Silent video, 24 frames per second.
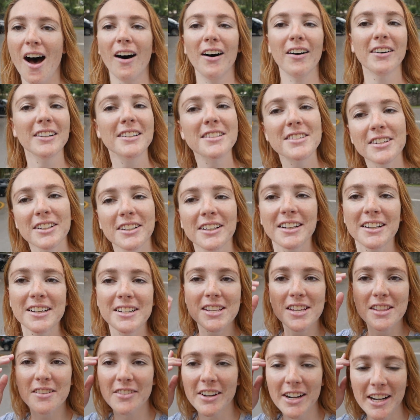I'll insert it
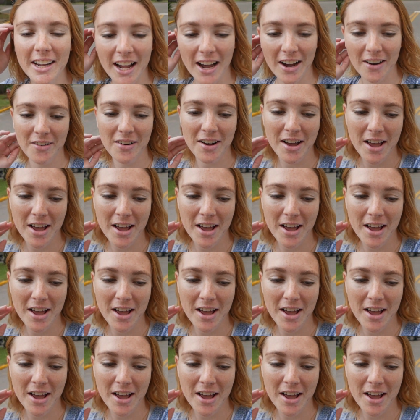into the video,